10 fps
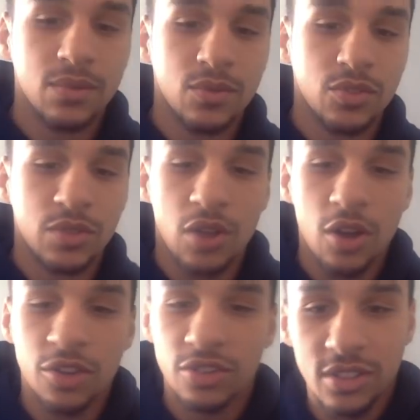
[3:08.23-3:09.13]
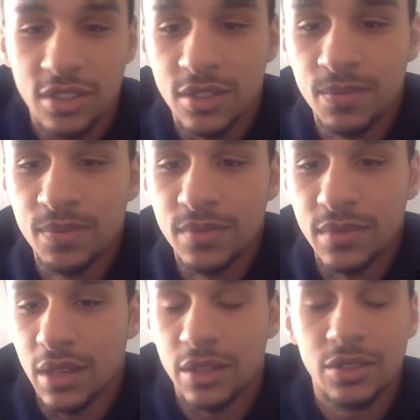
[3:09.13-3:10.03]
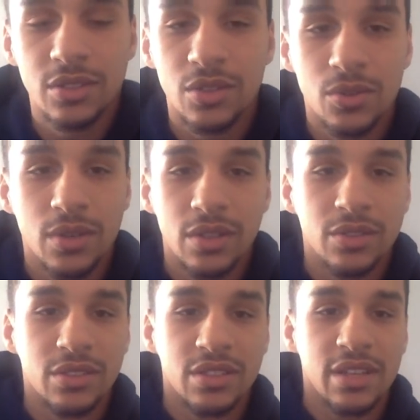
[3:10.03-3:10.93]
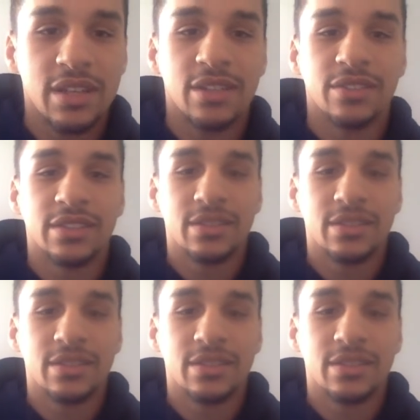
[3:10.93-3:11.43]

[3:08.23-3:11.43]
It's redonkulous. I just don't understand.